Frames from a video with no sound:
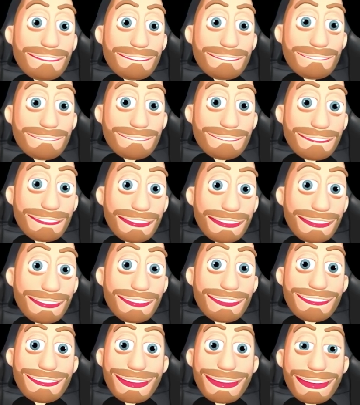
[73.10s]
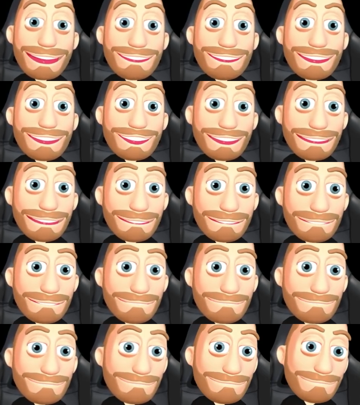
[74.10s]
getting IL.
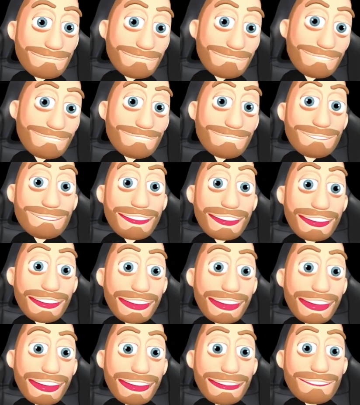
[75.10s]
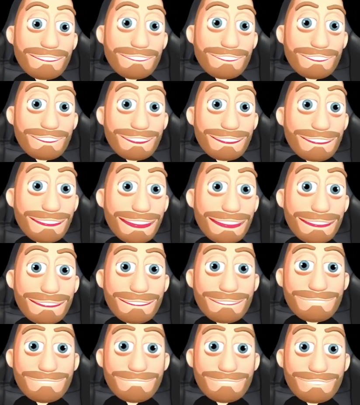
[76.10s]
So what
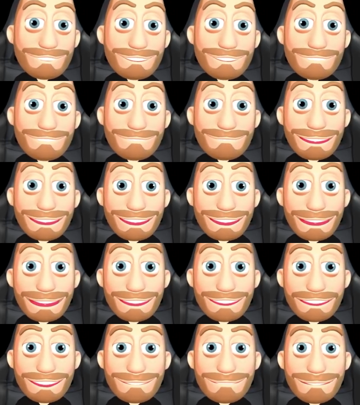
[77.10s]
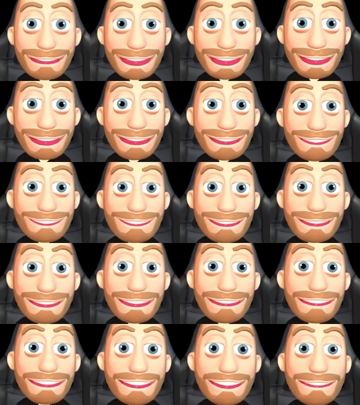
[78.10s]
we mean here by IL
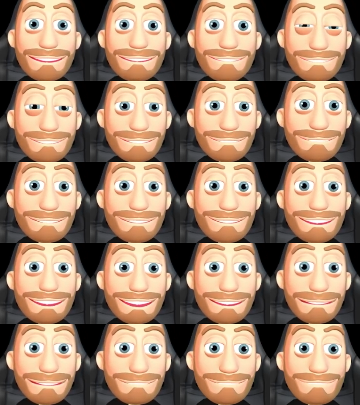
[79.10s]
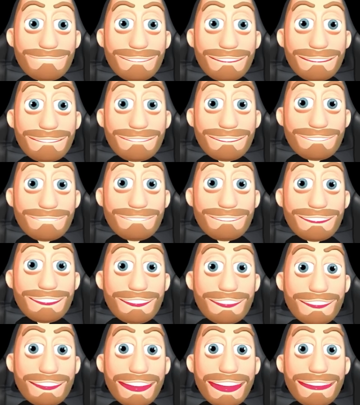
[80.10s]
is if you took
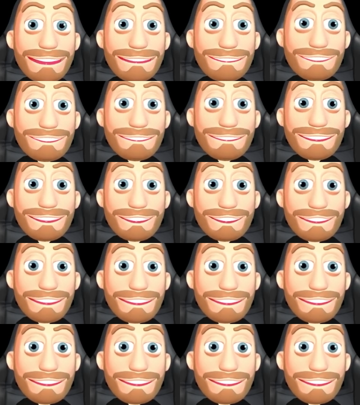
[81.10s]
100 T-fuel